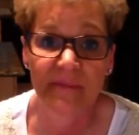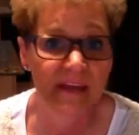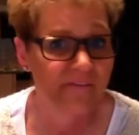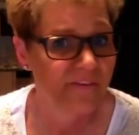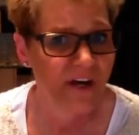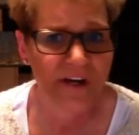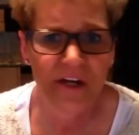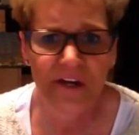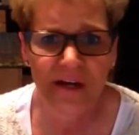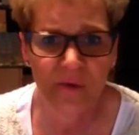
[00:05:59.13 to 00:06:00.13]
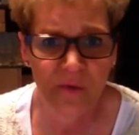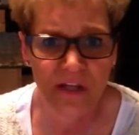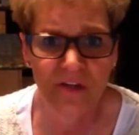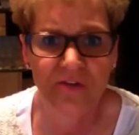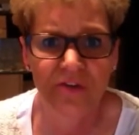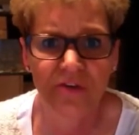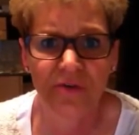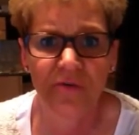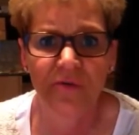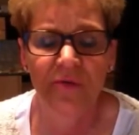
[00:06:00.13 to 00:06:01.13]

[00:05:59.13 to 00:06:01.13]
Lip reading: Get very good at what you do